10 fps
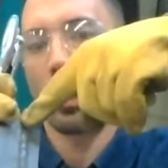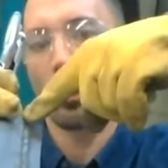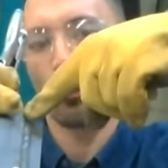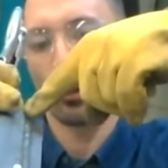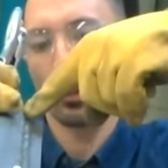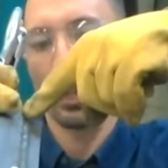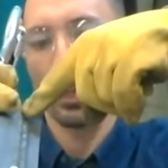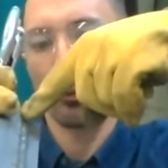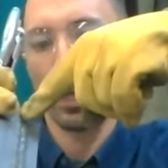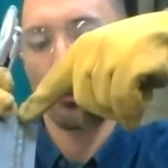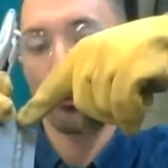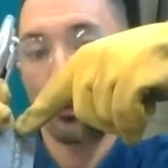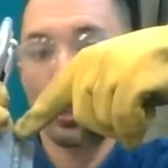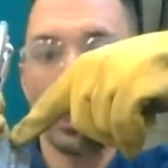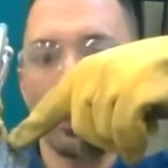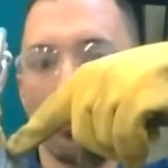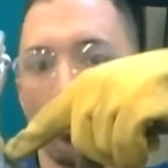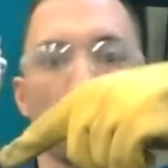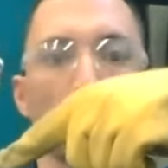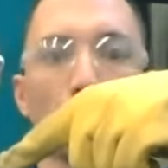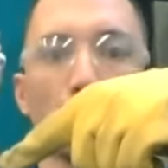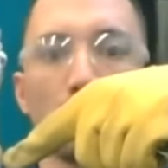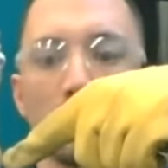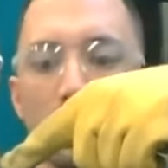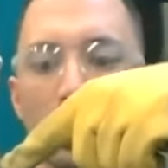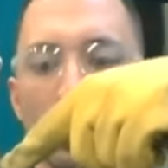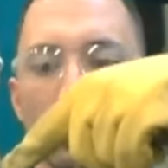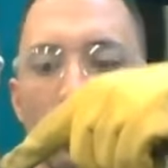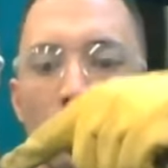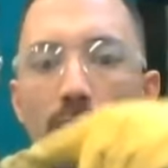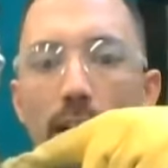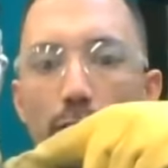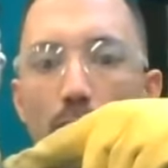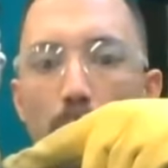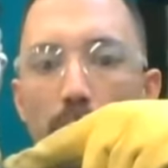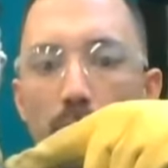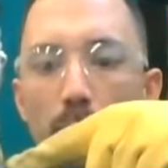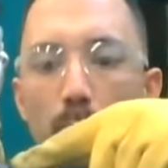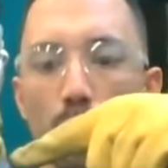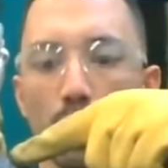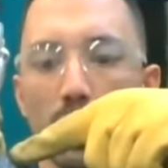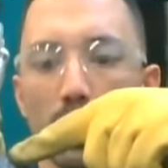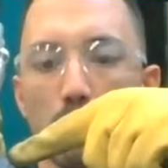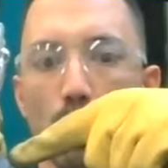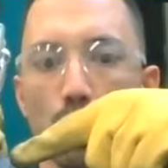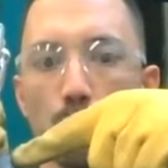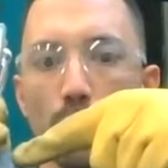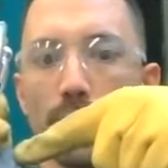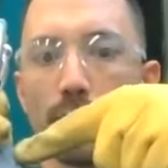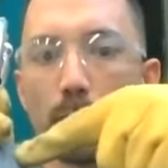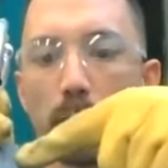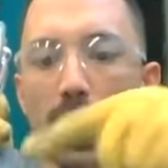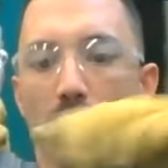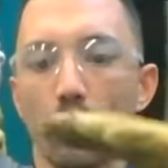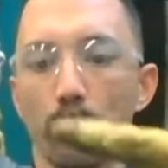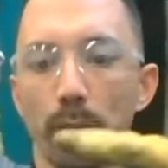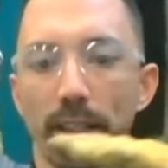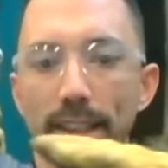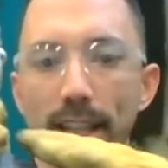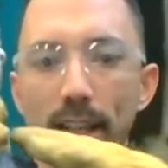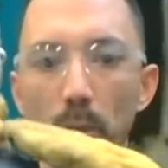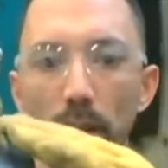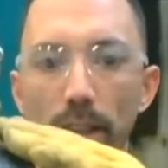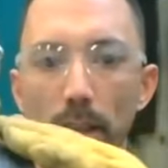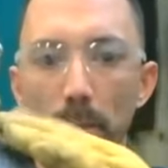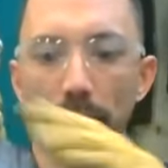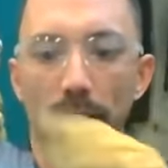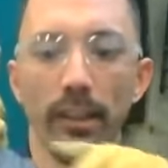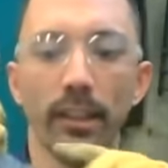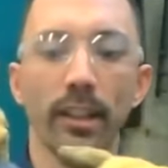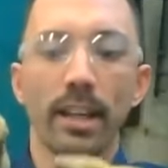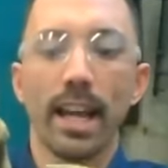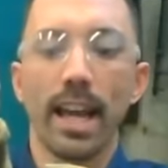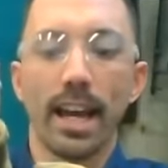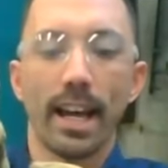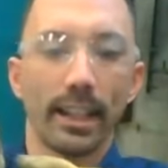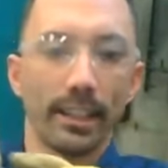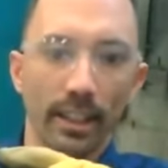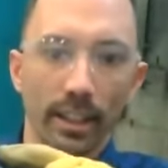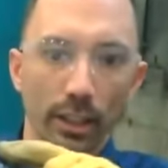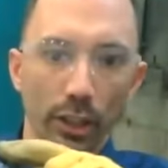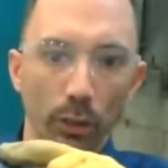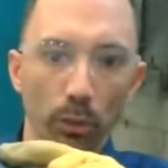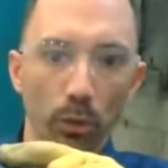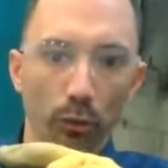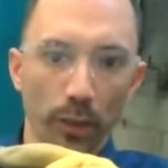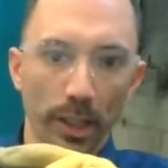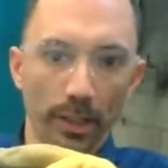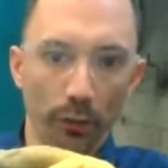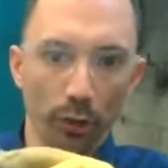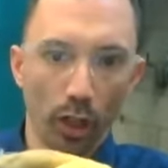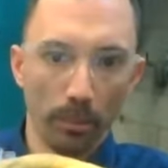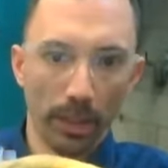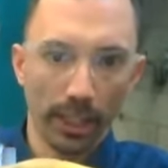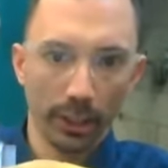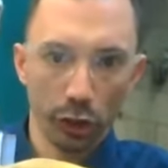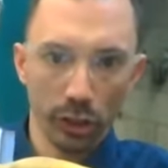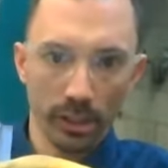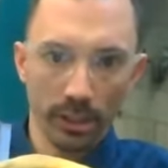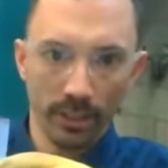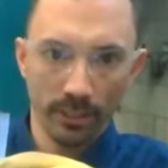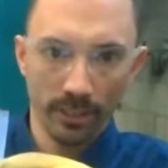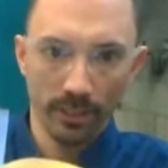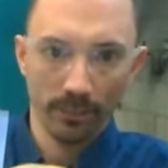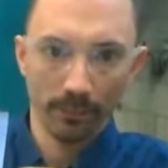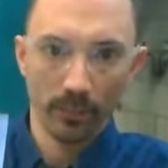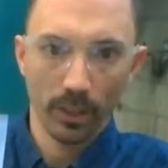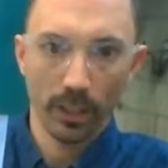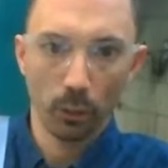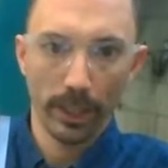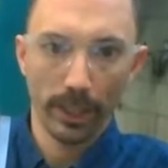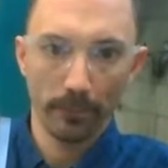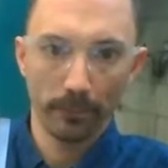for the last pass. You can. Some people do it like that. I drop it a little bit more and kind of push more against the back. Helps me get that weld up there. And you will see this top edge cut away.